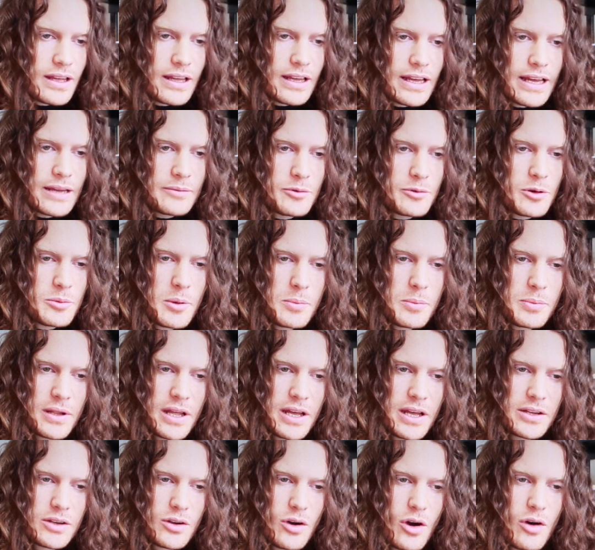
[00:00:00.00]
And Robert
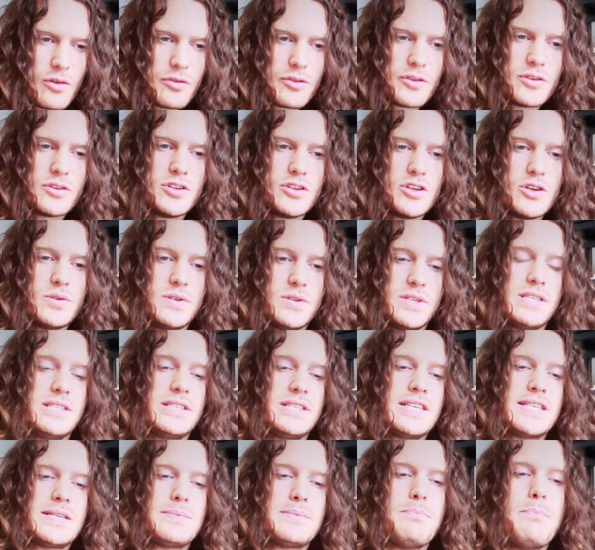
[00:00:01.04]
Plant often uses
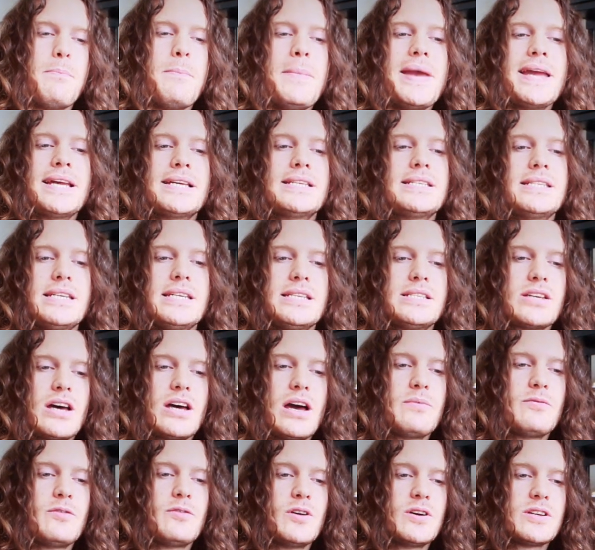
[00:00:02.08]
this mixy
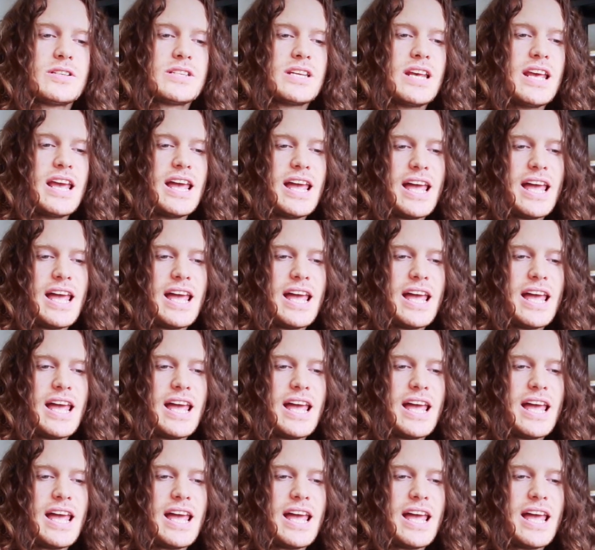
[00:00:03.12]
type voice.